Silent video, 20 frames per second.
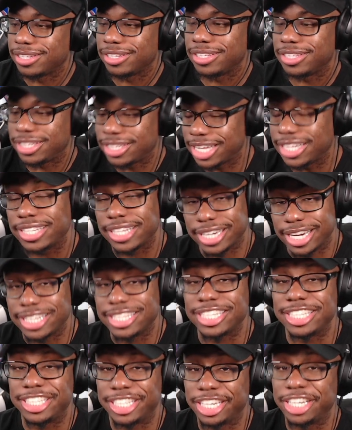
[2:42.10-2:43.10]
That's
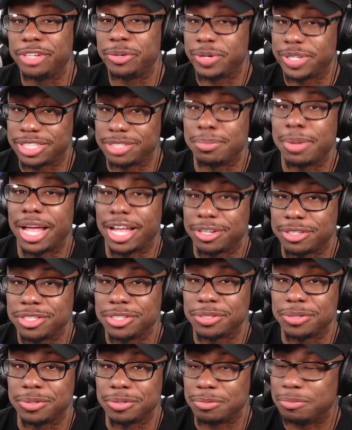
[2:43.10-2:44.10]
a genuine smile too.